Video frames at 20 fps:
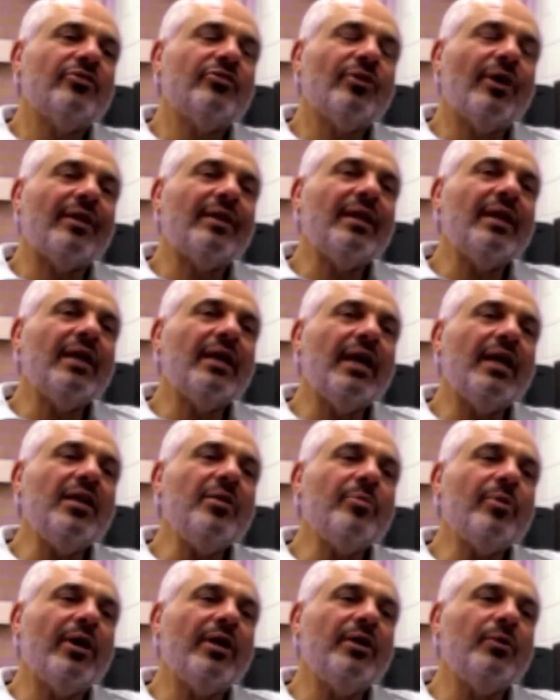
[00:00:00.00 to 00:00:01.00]
So I think
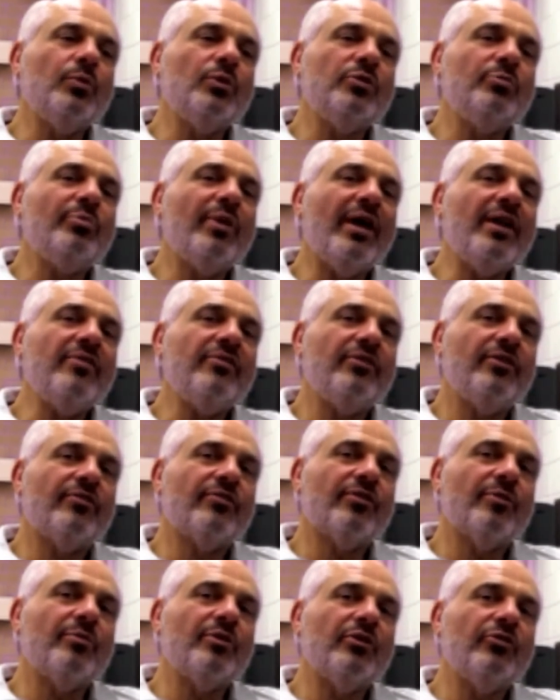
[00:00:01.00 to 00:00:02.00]
anybody would benefit
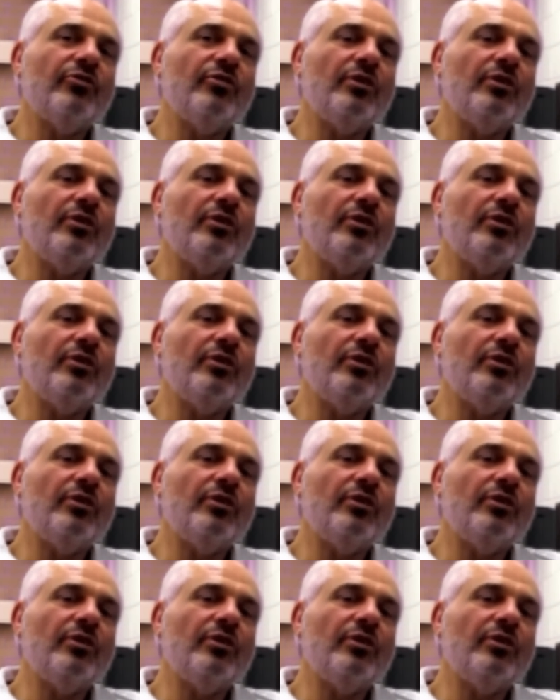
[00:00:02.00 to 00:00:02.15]
from this.